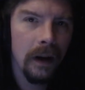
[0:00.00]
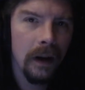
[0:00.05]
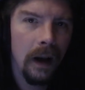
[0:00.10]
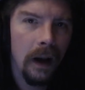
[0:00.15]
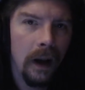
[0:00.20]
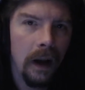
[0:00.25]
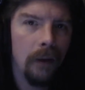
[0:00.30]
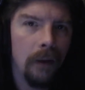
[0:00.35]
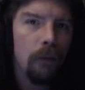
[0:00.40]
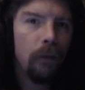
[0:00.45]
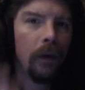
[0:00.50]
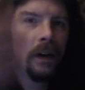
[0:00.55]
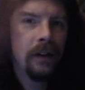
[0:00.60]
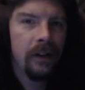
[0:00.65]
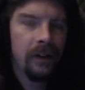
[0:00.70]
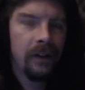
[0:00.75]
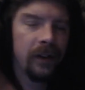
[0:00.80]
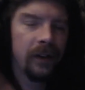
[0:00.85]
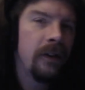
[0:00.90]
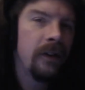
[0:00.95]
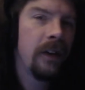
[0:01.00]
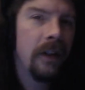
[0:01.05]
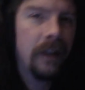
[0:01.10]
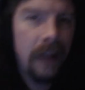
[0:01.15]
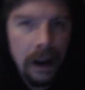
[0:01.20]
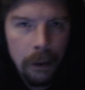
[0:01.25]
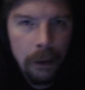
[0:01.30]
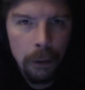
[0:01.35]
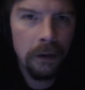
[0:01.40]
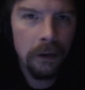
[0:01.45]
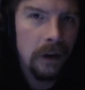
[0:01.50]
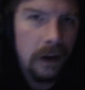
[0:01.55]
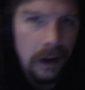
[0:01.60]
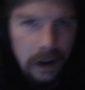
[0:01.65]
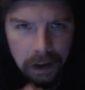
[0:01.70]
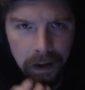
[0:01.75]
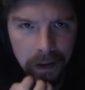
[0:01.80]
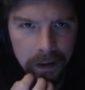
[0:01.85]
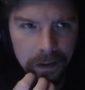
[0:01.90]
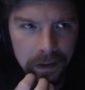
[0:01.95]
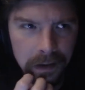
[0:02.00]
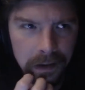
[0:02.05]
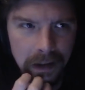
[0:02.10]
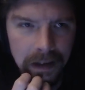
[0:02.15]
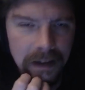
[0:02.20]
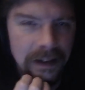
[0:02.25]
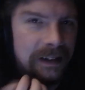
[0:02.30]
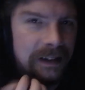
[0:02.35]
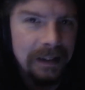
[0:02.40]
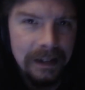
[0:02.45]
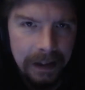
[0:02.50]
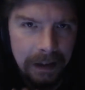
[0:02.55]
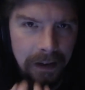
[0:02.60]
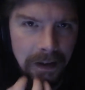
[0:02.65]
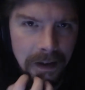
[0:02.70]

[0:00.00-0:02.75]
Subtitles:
and registered that they existed.